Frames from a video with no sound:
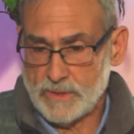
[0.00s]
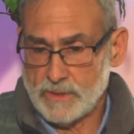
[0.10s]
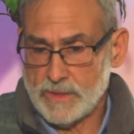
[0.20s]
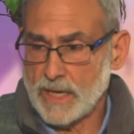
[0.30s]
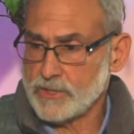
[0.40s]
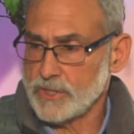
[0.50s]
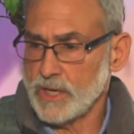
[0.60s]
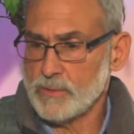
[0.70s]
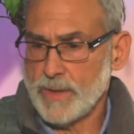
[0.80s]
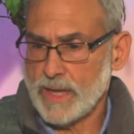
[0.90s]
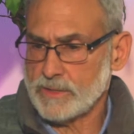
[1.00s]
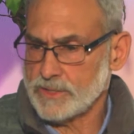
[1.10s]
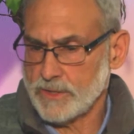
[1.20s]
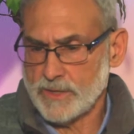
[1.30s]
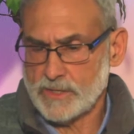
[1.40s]
nice young man,
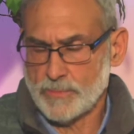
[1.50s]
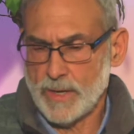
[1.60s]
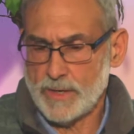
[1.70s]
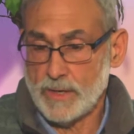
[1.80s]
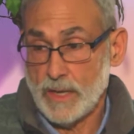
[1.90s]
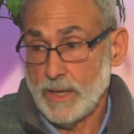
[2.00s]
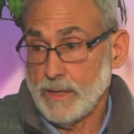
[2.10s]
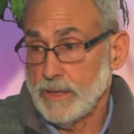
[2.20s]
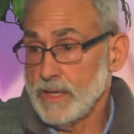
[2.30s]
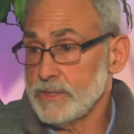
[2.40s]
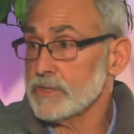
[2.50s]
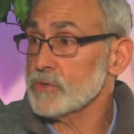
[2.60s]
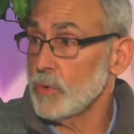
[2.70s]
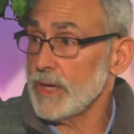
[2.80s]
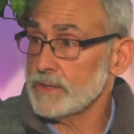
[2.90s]
serious-minded, he just
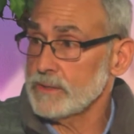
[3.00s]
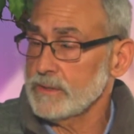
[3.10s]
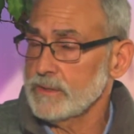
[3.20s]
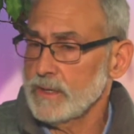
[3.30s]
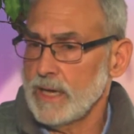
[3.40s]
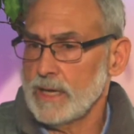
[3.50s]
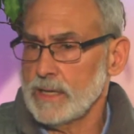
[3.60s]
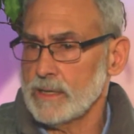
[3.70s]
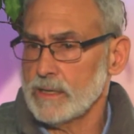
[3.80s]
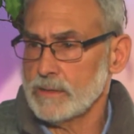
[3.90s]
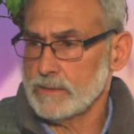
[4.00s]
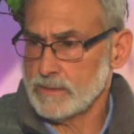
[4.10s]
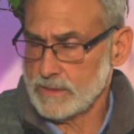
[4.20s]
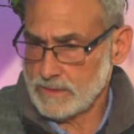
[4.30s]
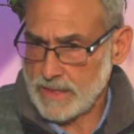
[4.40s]
quit.
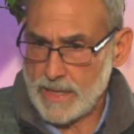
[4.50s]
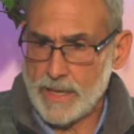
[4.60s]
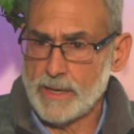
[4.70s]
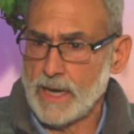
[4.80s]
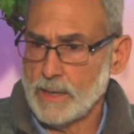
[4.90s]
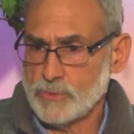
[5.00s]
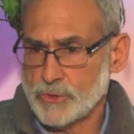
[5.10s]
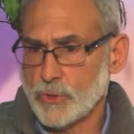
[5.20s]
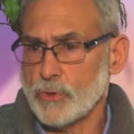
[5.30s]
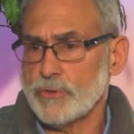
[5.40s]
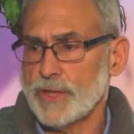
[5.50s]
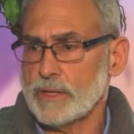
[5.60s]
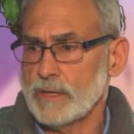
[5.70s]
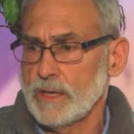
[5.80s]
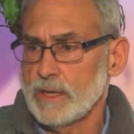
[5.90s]
And I'm sure that